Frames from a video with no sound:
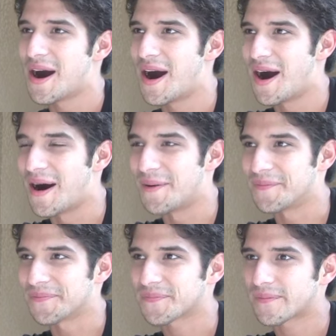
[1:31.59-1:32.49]

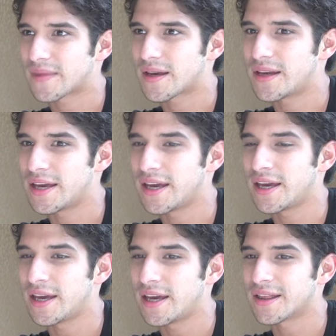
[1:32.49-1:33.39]
Um,
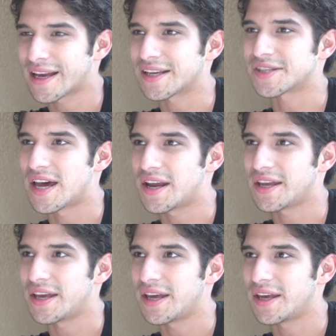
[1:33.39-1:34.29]
he, like I said,
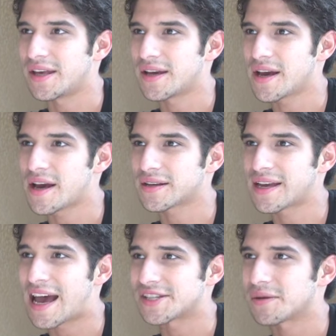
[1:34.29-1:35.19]
he
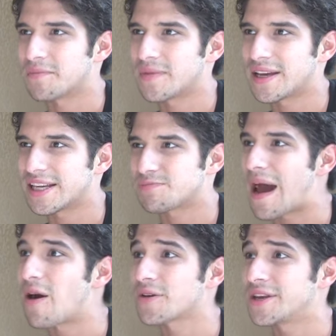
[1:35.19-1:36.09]
has the he has
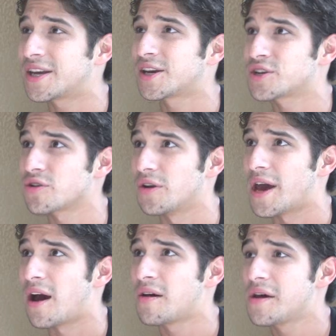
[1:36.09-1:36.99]
power he can control
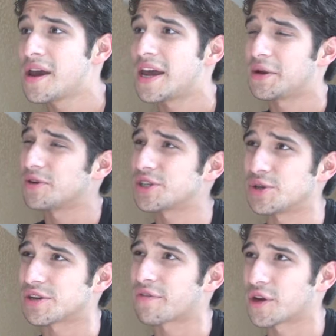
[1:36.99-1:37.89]
now. He wants to
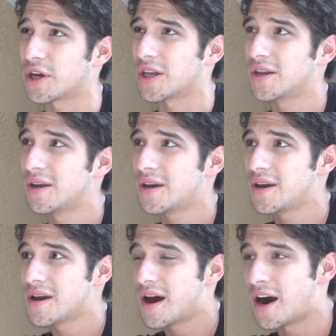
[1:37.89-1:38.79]
use it for good.
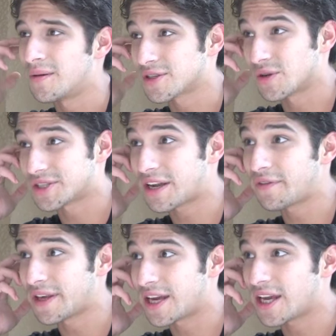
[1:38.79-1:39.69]
Um, so it's
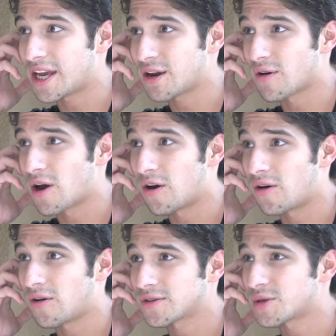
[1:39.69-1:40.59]
definitely
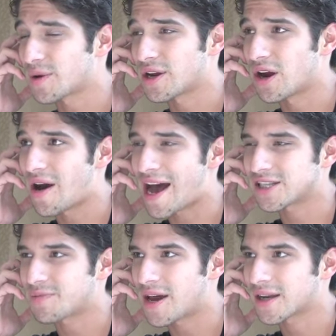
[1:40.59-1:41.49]
hero superhero
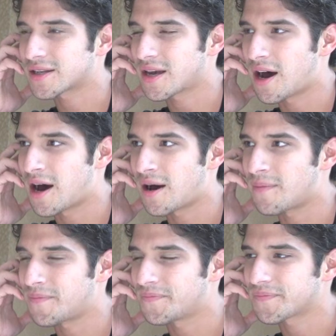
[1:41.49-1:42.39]
aspect.
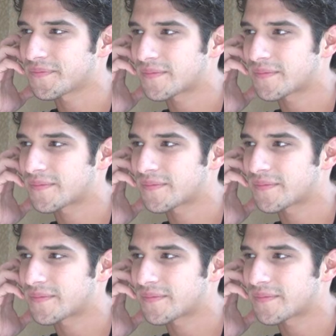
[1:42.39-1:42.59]
Um,